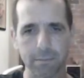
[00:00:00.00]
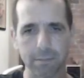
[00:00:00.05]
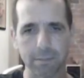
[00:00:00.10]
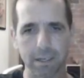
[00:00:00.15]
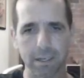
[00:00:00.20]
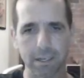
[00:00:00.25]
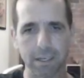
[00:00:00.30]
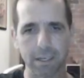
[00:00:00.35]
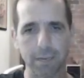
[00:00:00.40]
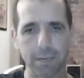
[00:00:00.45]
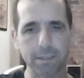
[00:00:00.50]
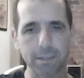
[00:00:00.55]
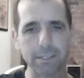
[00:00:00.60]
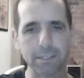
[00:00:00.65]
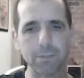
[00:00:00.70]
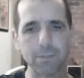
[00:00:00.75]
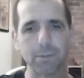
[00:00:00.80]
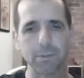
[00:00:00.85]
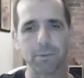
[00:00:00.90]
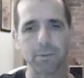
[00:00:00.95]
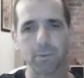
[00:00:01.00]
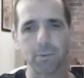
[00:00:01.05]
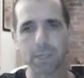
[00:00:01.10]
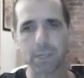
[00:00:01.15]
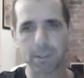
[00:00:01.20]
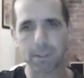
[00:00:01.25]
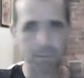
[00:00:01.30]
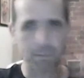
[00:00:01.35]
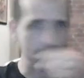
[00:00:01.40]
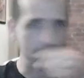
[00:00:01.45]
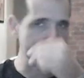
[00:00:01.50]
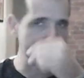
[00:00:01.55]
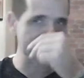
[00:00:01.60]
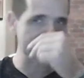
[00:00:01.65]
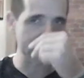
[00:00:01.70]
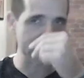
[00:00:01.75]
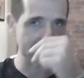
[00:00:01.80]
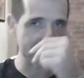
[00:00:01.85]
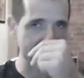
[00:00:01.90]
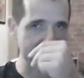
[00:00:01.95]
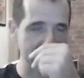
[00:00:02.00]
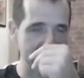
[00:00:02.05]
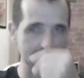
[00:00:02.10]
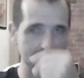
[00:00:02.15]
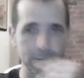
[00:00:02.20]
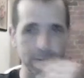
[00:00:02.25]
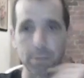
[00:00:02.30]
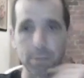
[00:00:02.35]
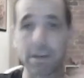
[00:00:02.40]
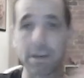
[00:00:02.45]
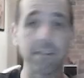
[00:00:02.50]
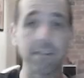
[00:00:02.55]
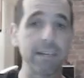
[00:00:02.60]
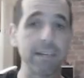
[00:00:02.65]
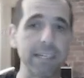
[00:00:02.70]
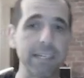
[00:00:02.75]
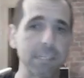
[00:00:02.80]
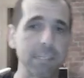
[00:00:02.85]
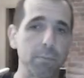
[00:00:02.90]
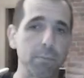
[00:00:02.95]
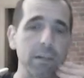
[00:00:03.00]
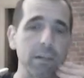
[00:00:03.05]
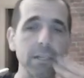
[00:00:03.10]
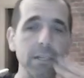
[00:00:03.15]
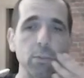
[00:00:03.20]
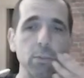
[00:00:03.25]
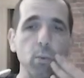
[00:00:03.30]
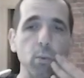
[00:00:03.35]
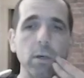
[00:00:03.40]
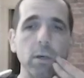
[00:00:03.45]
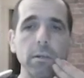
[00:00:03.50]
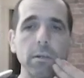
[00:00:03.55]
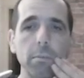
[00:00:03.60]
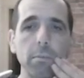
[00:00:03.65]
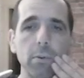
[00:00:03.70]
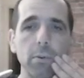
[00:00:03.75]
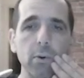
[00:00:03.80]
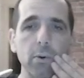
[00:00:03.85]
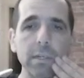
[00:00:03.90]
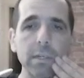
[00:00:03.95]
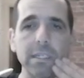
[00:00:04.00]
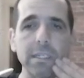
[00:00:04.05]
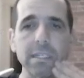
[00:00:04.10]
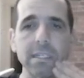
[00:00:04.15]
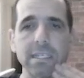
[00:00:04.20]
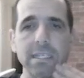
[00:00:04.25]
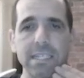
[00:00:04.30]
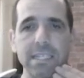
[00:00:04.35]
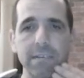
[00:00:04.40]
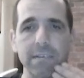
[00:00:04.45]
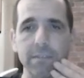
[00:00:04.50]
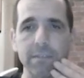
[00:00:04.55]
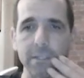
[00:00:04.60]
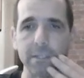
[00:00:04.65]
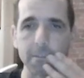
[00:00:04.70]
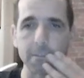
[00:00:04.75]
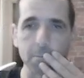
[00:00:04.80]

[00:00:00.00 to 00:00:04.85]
I mean, I don't know what it bases this onto, but apparently that's plus 1.7